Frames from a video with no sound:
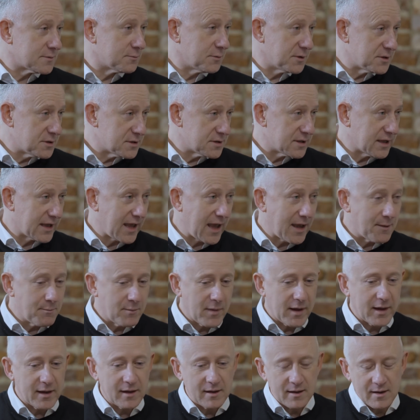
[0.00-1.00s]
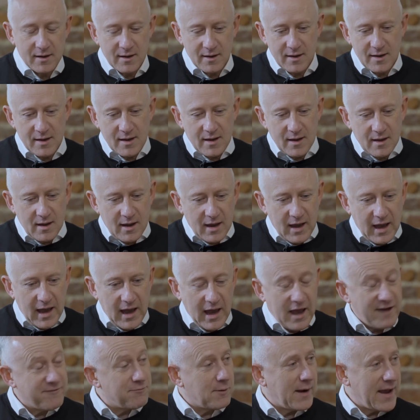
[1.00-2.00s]
which is the game by
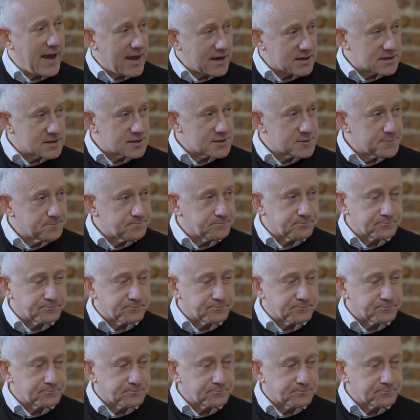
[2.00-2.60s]
FYX.